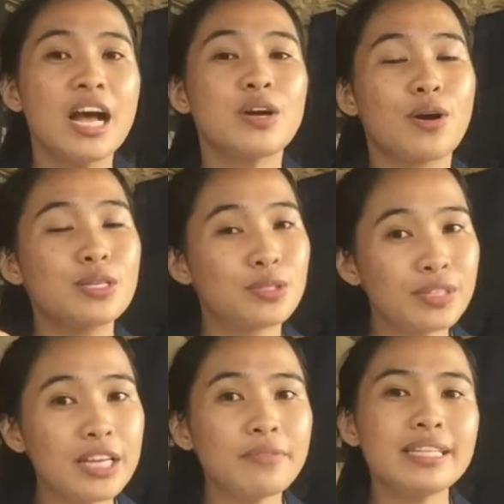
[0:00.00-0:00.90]

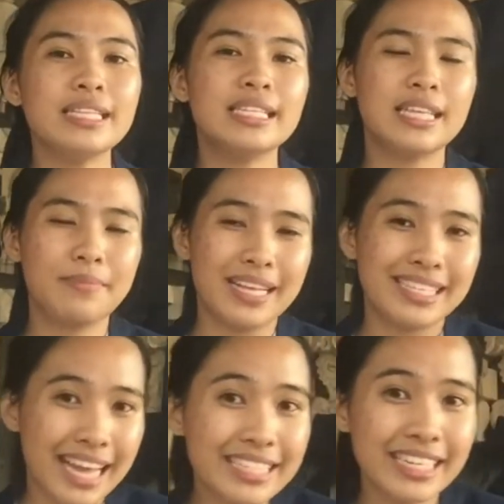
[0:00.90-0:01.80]
constructive criticism and
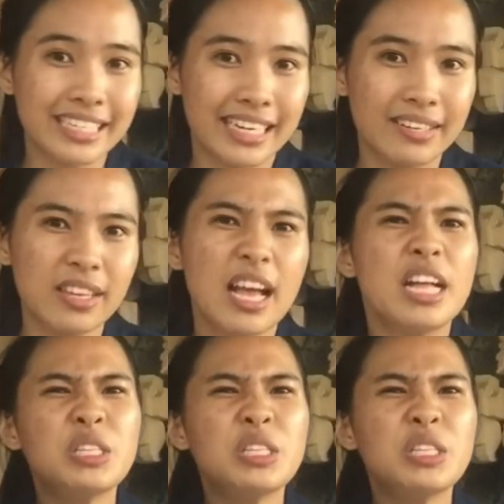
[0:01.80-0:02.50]
suggestion,